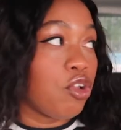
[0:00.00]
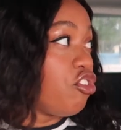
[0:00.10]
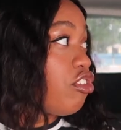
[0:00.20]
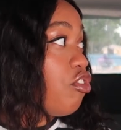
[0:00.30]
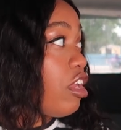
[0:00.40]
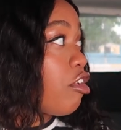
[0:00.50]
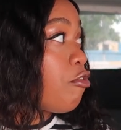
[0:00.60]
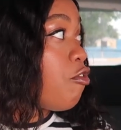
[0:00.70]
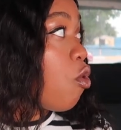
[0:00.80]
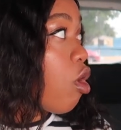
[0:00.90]
We're just waiting
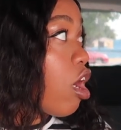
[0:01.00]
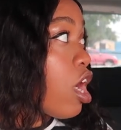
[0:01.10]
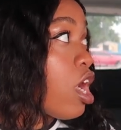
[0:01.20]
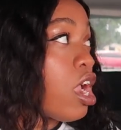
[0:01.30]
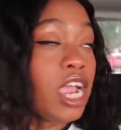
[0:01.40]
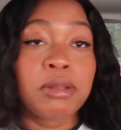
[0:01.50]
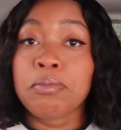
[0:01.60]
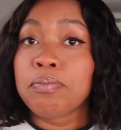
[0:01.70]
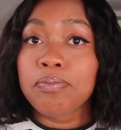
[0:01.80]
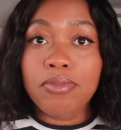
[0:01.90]
for
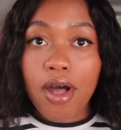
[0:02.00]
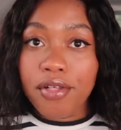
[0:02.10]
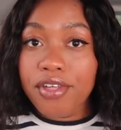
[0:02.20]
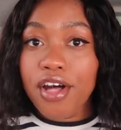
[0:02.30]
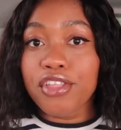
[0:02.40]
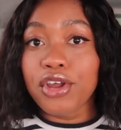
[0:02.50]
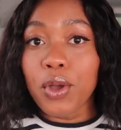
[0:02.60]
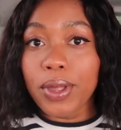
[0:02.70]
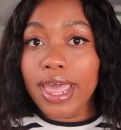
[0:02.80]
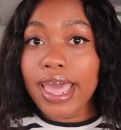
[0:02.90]
all the other
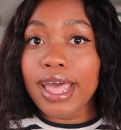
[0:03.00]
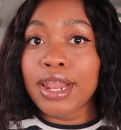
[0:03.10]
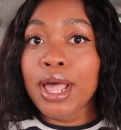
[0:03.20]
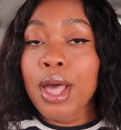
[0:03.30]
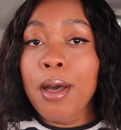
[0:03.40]
go ahead